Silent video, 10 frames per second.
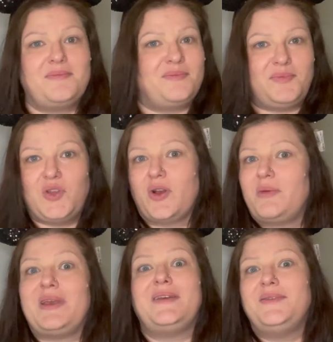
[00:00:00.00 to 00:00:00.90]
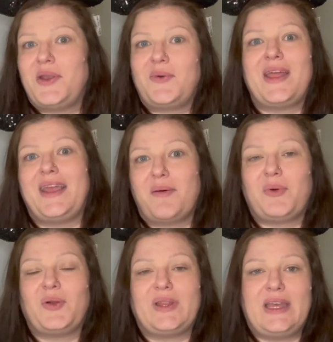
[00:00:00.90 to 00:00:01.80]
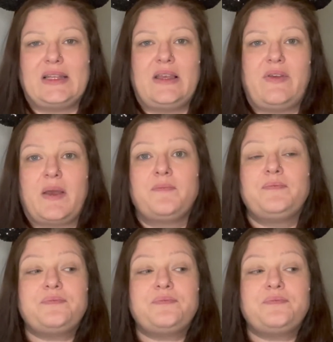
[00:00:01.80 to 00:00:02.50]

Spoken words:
you're going to be, getting up early and leaving.